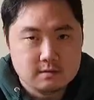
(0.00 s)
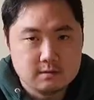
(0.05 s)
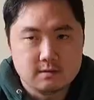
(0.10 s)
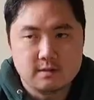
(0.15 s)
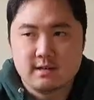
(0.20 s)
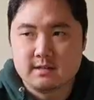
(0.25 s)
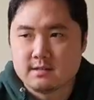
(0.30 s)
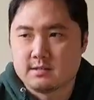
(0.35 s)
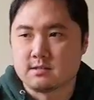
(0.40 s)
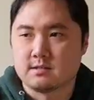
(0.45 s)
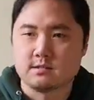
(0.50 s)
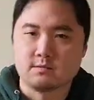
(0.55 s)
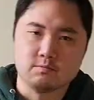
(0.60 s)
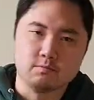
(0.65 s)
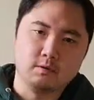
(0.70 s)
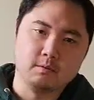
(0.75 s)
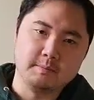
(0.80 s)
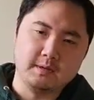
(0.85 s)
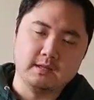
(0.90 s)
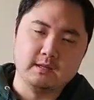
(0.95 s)
This
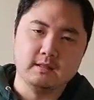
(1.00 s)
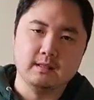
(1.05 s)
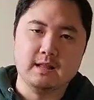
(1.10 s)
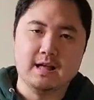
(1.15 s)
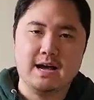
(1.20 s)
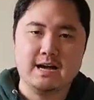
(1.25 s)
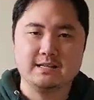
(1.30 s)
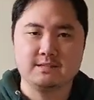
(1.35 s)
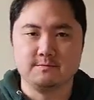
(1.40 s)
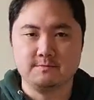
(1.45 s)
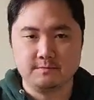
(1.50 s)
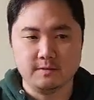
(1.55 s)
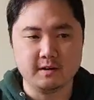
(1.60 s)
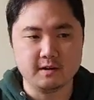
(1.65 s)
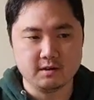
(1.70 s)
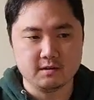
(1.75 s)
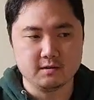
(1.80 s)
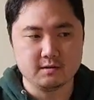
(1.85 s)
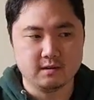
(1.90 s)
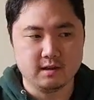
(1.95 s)
will be the last
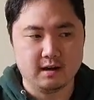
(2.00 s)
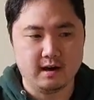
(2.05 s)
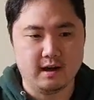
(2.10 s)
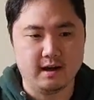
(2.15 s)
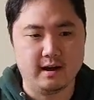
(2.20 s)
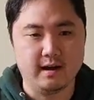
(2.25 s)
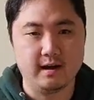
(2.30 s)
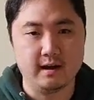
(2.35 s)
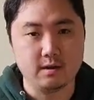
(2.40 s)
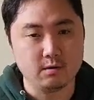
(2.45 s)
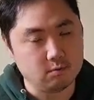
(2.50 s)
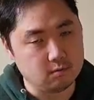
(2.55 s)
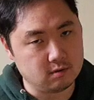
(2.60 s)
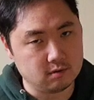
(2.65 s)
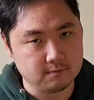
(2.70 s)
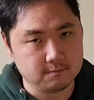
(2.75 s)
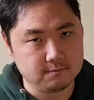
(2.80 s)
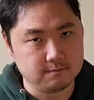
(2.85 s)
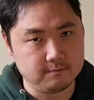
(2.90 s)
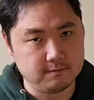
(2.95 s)
video that I
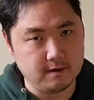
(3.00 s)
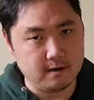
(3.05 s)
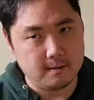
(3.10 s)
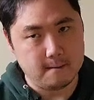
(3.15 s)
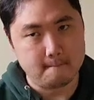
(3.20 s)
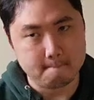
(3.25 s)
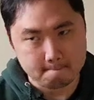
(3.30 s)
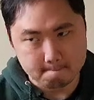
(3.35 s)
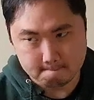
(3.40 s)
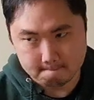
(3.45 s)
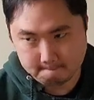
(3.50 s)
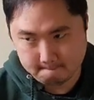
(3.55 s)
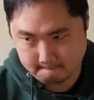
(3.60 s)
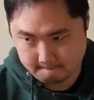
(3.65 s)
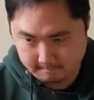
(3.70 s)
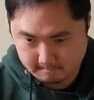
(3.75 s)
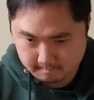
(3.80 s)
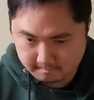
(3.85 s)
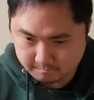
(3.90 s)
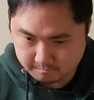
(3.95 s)
will film
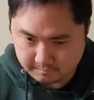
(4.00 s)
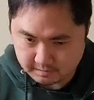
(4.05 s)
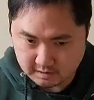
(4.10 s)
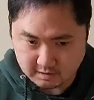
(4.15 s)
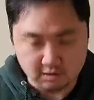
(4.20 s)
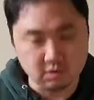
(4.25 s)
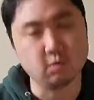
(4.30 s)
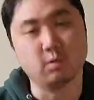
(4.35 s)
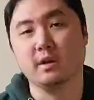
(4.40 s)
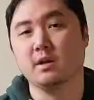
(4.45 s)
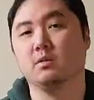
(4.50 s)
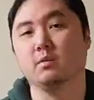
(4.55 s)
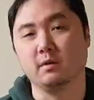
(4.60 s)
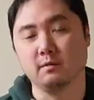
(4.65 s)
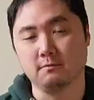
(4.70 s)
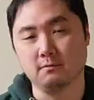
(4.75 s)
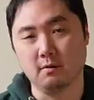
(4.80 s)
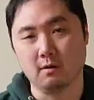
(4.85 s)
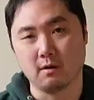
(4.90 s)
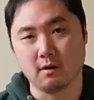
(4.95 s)
in
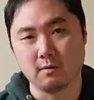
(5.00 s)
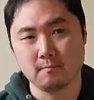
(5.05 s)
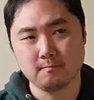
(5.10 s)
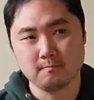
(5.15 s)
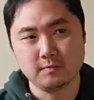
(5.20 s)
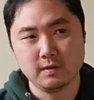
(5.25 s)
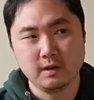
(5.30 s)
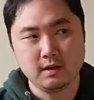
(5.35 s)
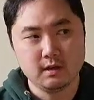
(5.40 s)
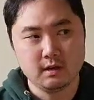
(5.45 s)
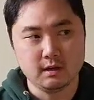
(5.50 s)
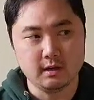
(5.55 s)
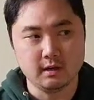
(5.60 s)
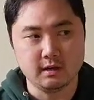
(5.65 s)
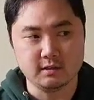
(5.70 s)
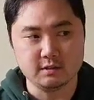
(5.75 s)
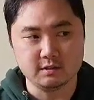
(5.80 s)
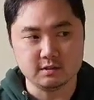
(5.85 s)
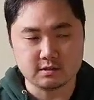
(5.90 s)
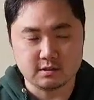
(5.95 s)
2024.
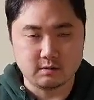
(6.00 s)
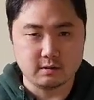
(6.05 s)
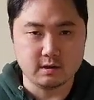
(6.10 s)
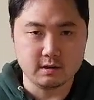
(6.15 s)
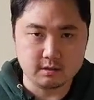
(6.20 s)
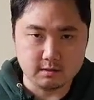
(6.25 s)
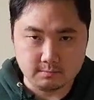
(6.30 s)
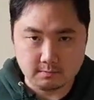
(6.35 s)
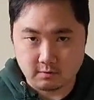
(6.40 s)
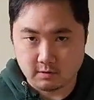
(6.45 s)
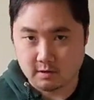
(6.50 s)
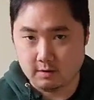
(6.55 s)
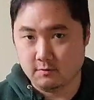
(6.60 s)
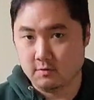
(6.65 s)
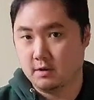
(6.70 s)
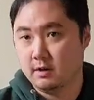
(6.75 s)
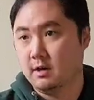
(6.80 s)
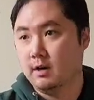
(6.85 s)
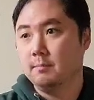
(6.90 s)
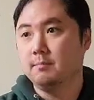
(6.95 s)
And just wanted to give
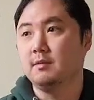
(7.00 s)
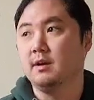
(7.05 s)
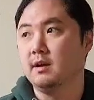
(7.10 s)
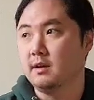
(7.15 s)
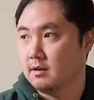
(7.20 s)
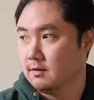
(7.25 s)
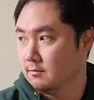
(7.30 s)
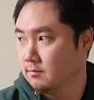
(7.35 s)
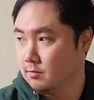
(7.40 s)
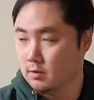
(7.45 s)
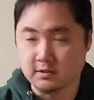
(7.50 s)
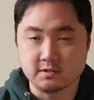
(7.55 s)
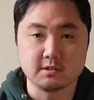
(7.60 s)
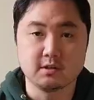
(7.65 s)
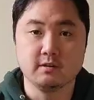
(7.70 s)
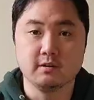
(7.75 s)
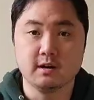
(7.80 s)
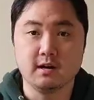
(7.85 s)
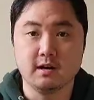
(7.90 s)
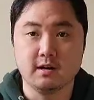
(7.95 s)
you an update of what's
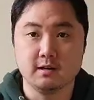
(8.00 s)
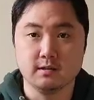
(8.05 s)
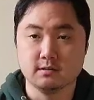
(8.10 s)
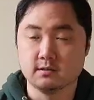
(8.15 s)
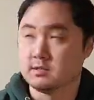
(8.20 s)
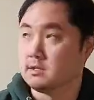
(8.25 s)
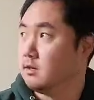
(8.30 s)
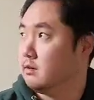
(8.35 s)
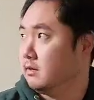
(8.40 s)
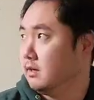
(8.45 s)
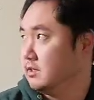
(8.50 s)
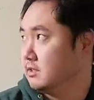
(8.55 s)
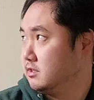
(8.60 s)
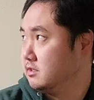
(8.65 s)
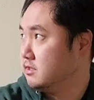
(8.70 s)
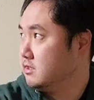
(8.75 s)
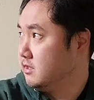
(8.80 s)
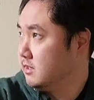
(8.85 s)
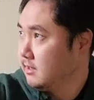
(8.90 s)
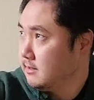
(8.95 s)
going on. So as you
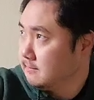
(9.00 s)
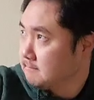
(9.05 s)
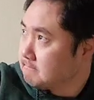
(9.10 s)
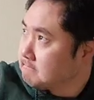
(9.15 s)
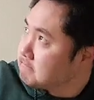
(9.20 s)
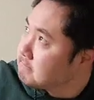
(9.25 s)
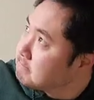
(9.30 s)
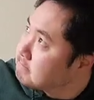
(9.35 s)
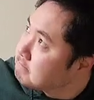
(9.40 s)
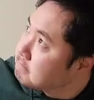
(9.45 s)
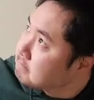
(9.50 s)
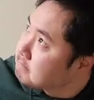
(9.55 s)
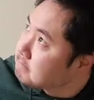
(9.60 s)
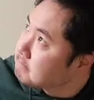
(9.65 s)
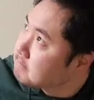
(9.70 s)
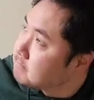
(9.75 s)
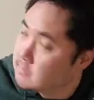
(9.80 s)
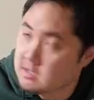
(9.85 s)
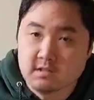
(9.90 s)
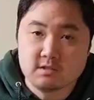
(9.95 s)
can see,
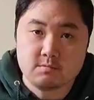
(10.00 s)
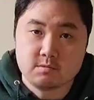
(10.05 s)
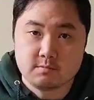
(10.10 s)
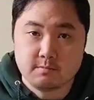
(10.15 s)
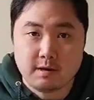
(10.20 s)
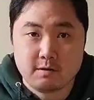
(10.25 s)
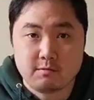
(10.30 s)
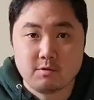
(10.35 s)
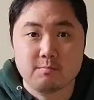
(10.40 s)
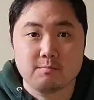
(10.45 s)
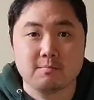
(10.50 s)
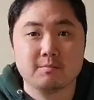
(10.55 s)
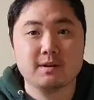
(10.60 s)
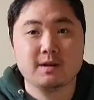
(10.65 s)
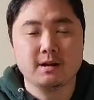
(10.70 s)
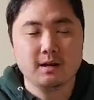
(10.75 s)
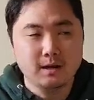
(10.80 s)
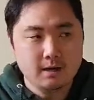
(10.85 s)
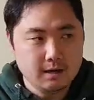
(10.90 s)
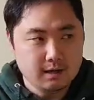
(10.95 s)
this was my room.
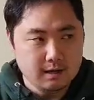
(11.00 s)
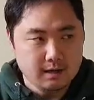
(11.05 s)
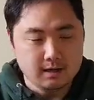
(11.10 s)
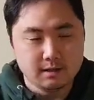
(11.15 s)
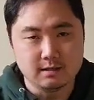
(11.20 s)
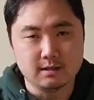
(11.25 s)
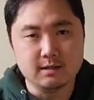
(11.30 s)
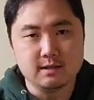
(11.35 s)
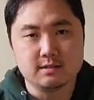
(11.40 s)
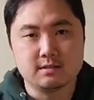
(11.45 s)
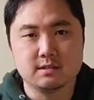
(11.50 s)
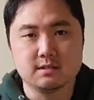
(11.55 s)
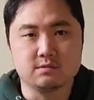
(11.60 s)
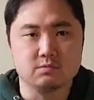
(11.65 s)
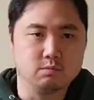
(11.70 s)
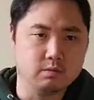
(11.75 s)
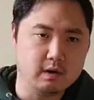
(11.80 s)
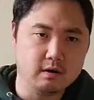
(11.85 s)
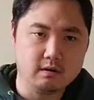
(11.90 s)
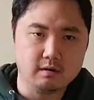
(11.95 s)
This
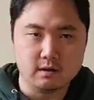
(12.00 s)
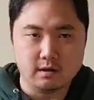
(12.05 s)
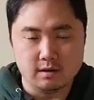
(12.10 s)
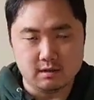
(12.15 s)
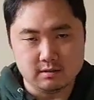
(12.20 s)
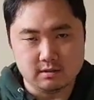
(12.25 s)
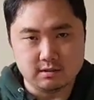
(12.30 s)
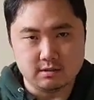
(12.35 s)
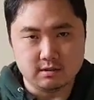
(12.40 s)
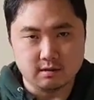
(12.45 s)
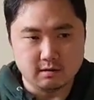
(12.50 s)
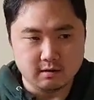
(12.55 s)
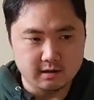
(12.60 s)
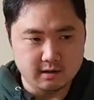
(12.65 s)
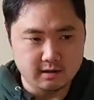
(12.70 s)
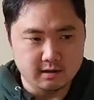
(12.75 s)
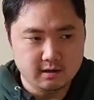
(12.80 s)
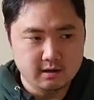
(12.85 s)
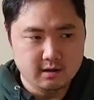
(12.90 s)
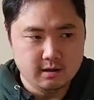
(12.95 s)
is where it all
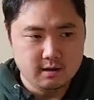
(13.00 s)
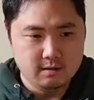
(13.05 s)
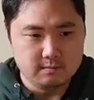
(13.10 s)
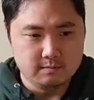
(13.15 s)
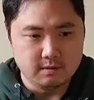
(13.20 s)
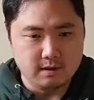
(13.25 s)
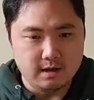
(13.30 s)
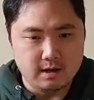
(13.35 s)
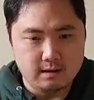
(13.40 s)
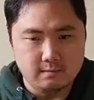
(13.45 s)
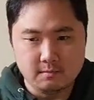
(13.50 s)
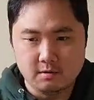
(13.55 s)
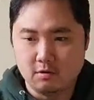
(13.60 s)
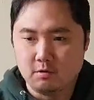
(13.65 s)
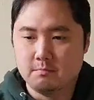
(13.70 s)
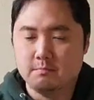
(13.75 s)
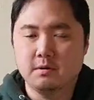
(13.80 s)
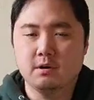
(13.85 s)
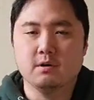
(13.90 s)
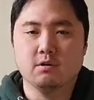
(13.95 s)
started.
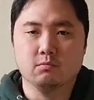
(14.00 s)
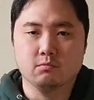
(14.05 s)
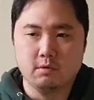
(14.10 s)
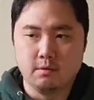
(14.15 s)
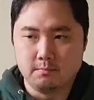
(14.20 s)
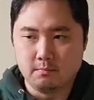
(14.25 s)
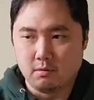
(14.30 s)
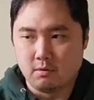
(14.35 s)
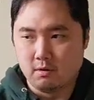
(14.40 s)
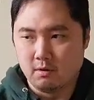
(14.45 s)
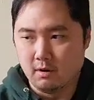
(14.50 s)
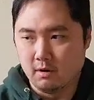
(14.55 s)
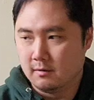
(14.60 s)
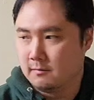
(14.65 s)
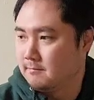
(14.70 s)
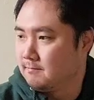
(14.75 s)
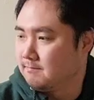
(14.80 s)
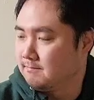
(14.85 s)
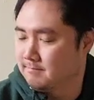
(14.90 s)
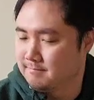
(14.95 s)
Plamo build
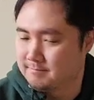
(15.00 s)
report.